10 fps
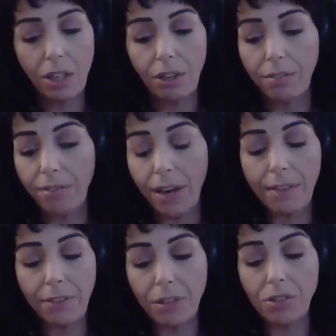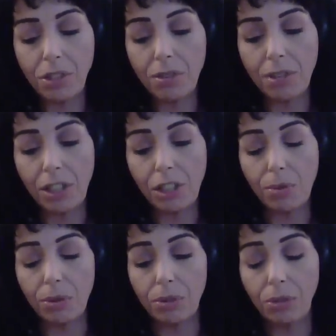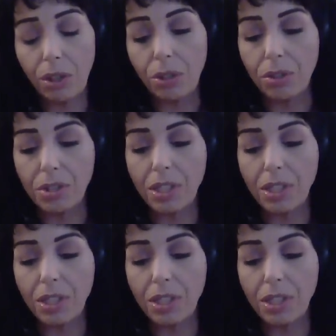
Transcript: you're afraid if you do, then you will lose.